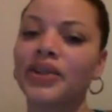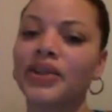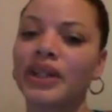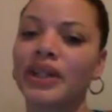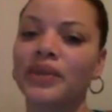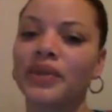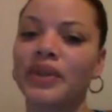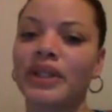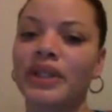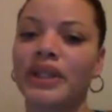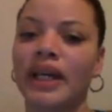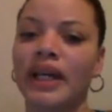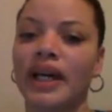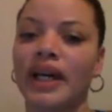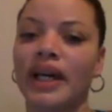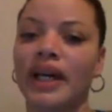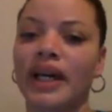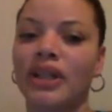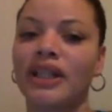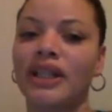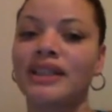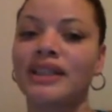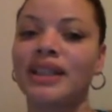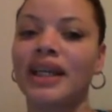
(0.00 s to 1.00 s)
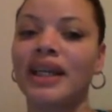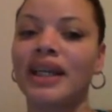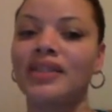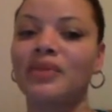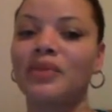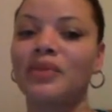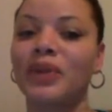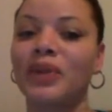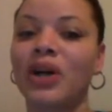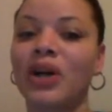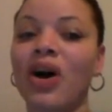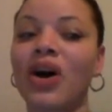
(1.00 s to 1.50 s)
I agree with that, but he
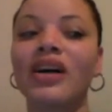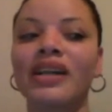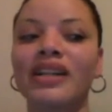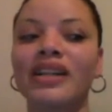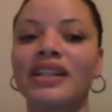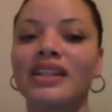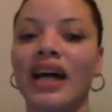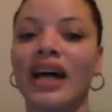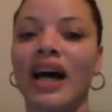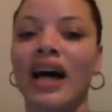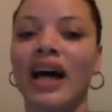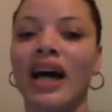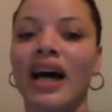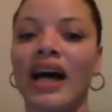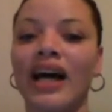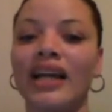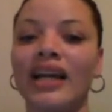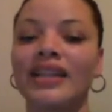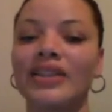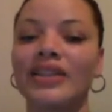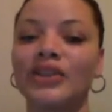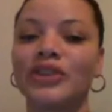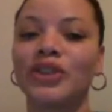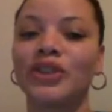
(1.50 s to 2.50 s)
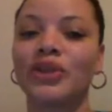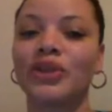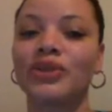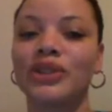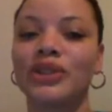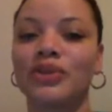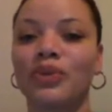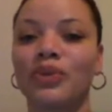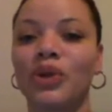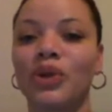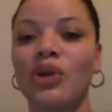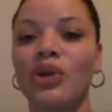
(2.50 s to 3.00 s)
said we're all going to die. You
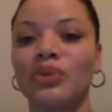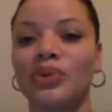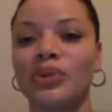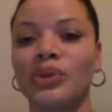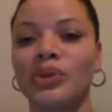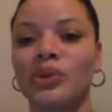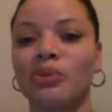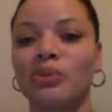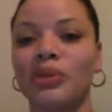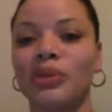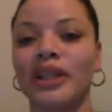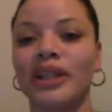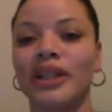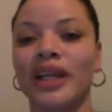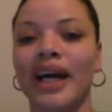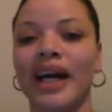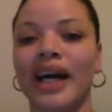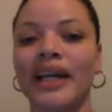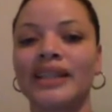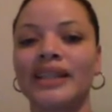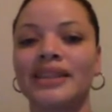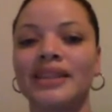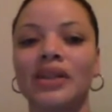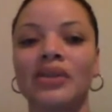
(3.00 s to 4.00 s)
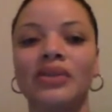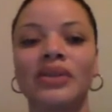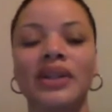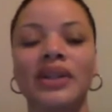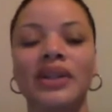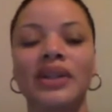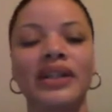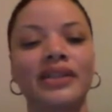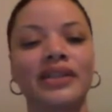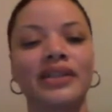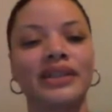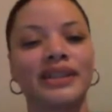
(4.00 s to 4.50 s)
chose the wrong room, and I
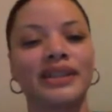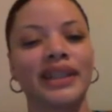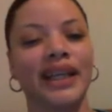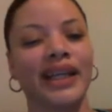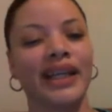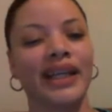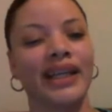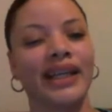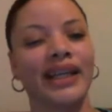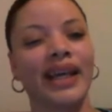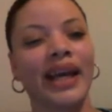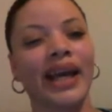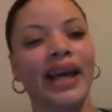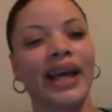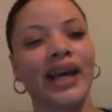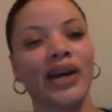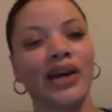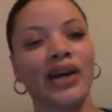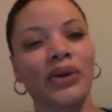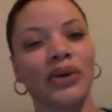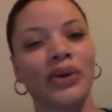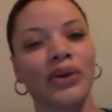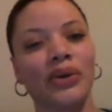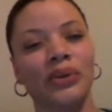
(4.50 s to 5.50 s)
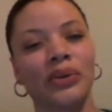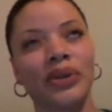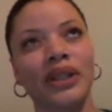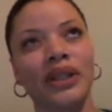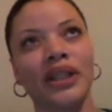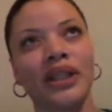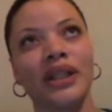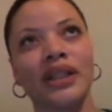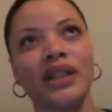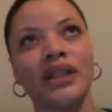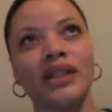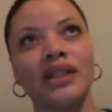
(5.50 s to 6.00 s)
don't understand how
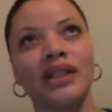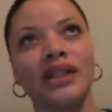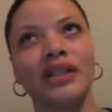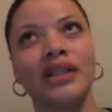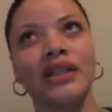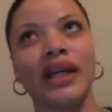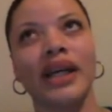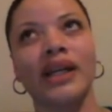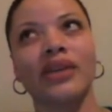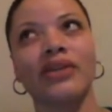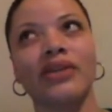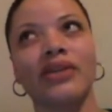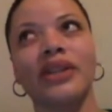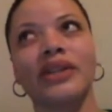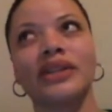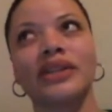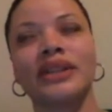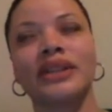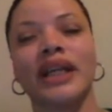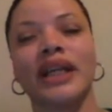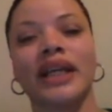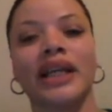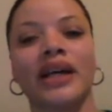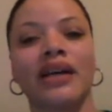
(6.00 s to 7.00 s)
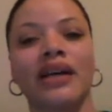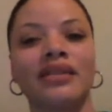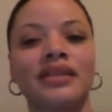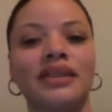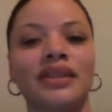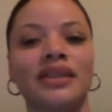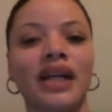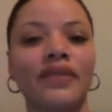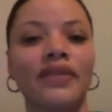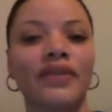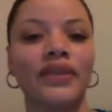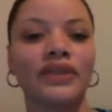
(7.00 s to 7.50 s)

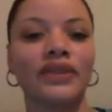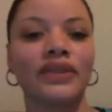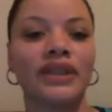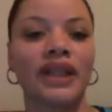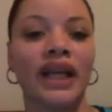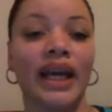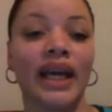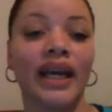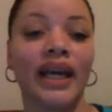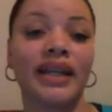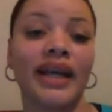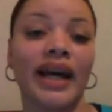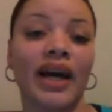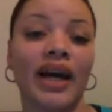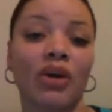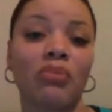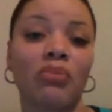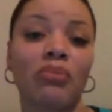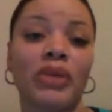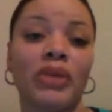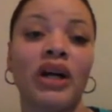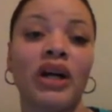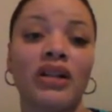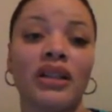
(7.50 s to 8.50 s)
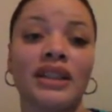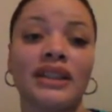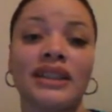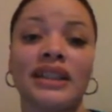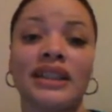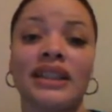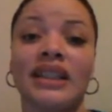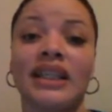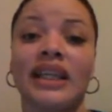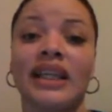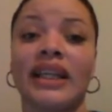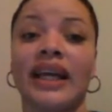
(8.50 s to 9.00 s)
Davos and how Mel
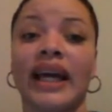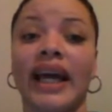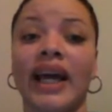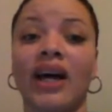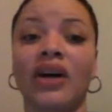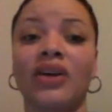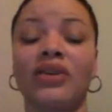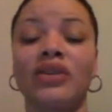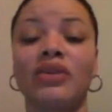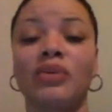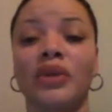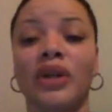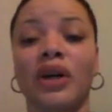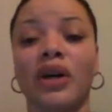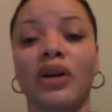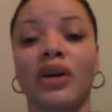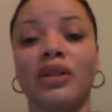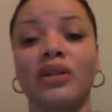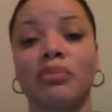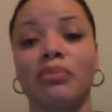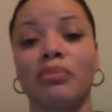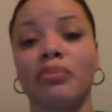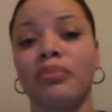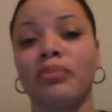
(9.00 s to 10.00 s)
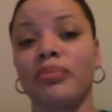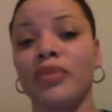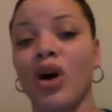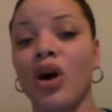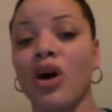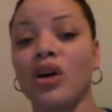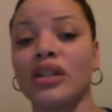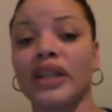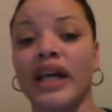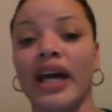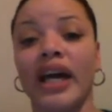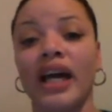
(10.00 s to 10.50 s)
is going to get out when all
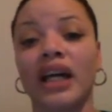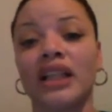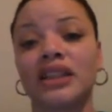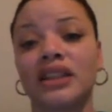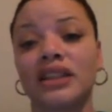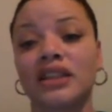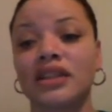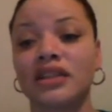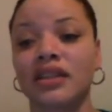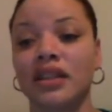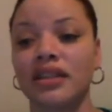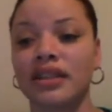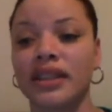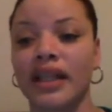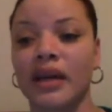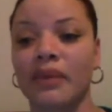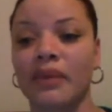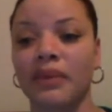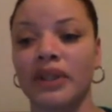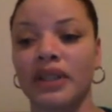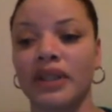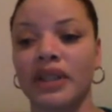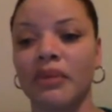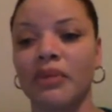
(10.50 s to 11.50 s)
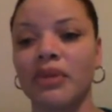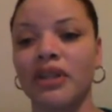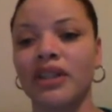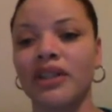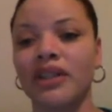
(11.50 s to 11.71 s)
the action starts happening.